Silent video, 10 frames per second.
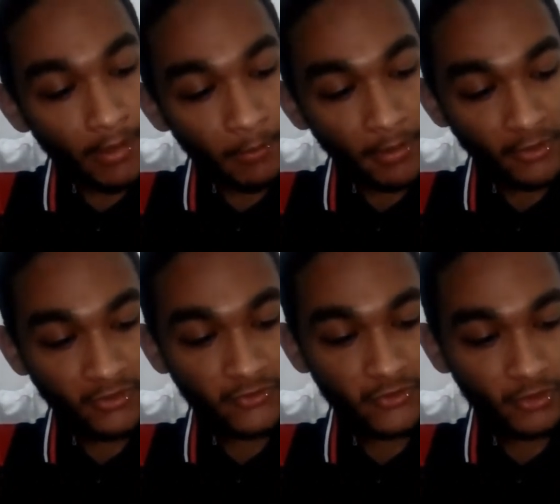making
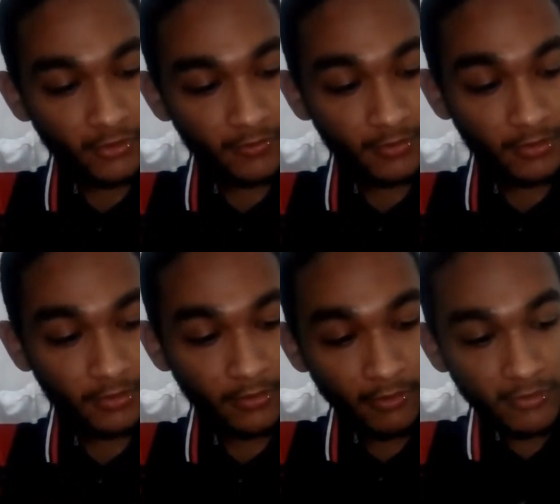sure
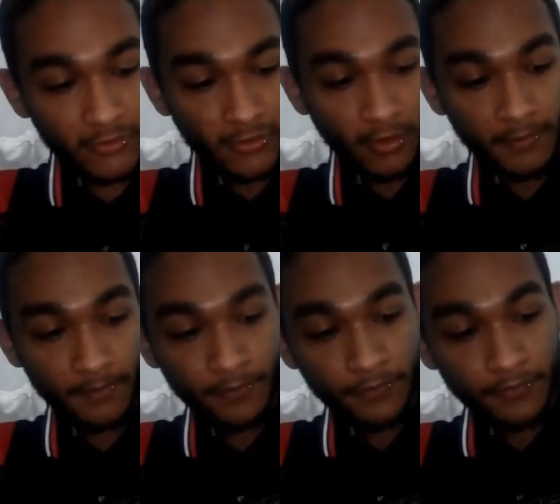there is some
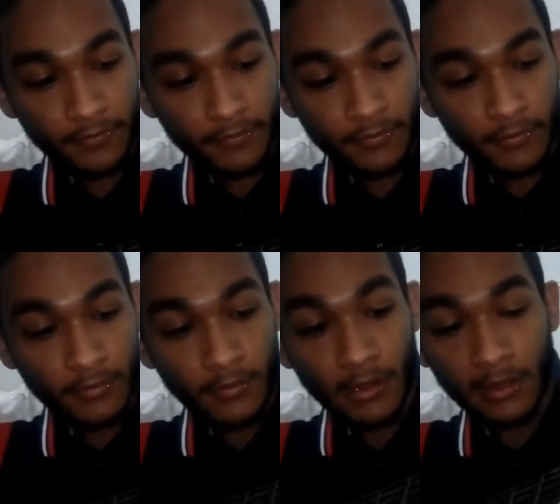
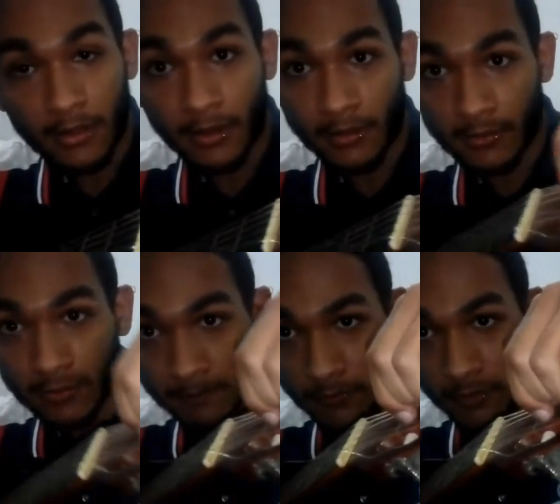length
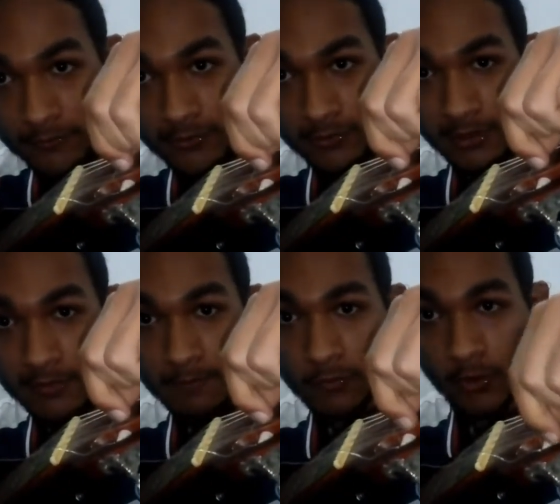of string
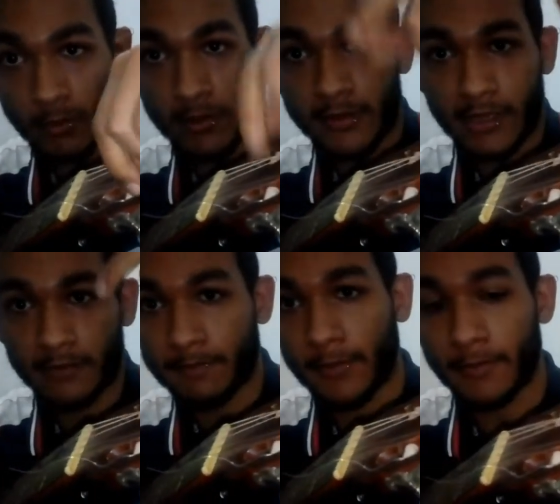so it will
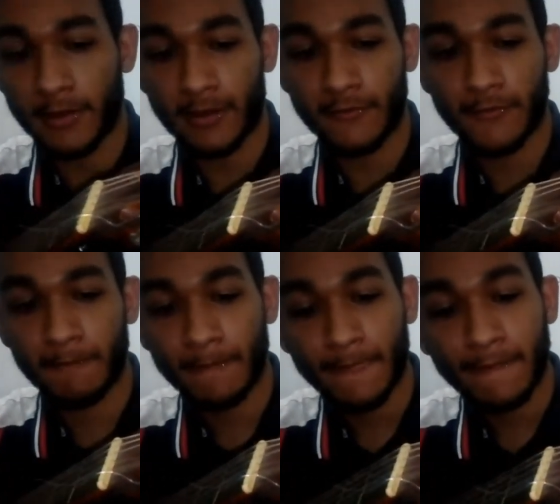not pop off
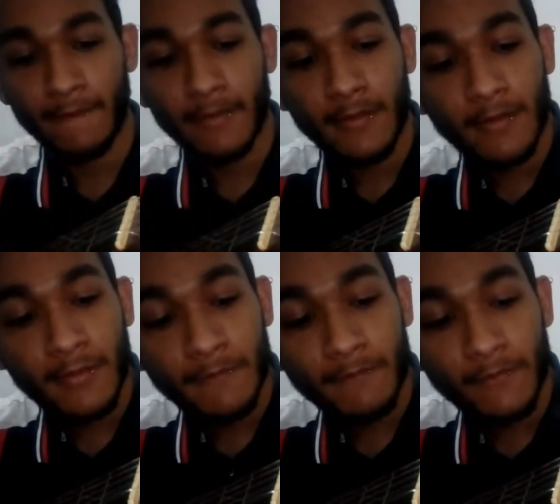
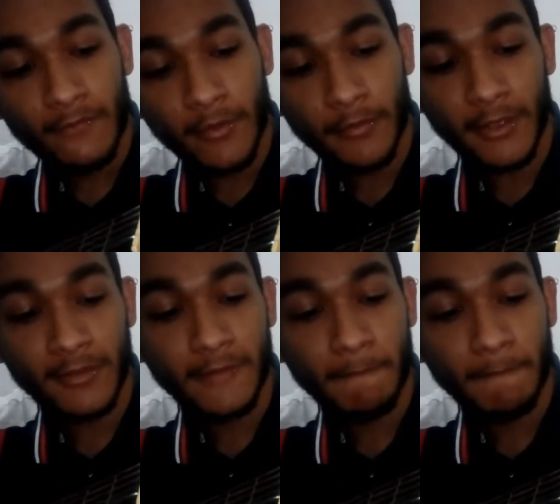from it.